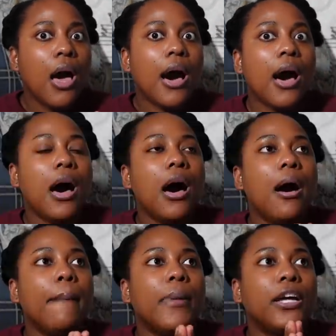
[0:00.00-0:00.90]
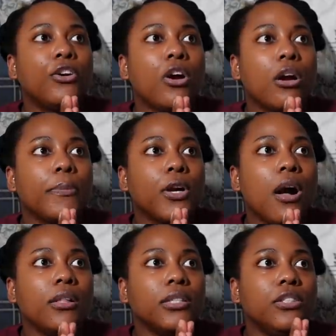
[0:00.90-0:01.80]
um, under
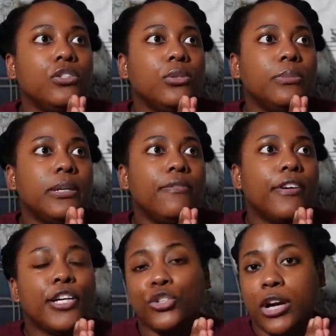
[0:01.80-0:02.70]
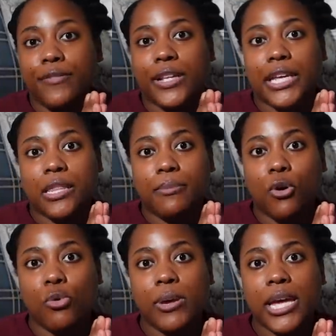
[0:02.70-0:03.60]
HarperCollins, who is being very trifling at the
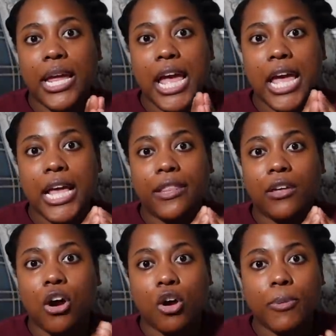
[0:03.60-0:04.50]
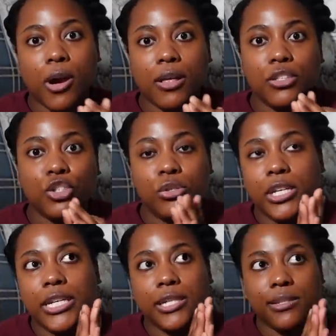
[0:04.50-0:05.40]
moment, and the HarperCollins
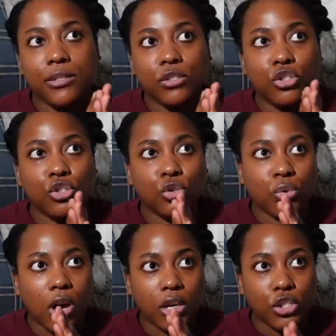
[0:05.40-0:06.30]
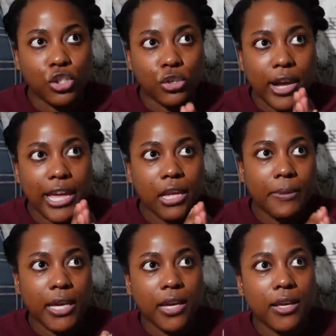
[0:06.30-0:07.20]
union is still on strike
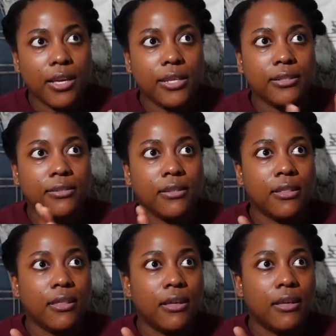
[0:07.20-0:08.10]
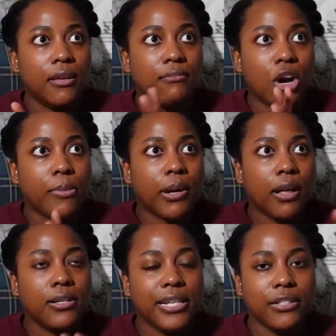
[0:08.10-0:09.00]
because the
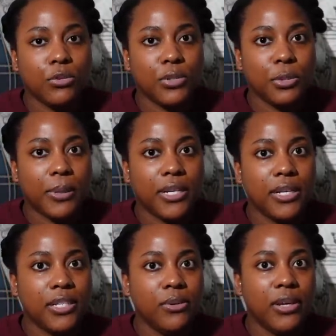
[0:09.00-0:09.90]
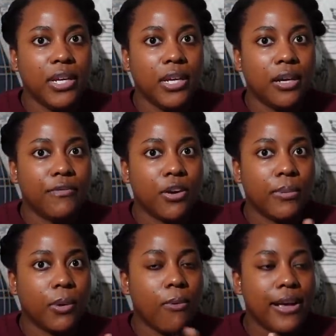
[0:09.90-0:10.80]
HarperCollins hasn't responded to any of their
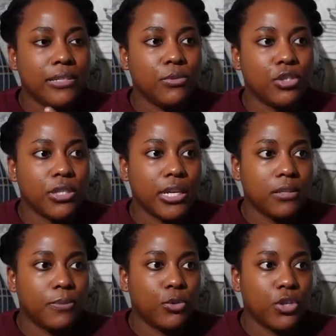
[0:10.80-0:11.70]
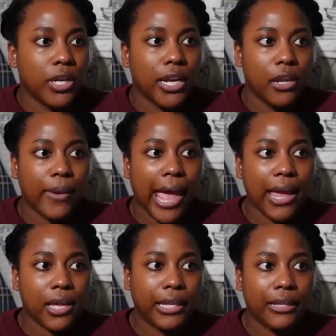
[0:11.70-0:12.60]
requests, which I think is bullshit. Anyway, I
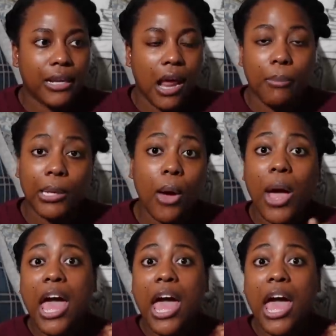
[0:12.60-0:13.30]
can link that down below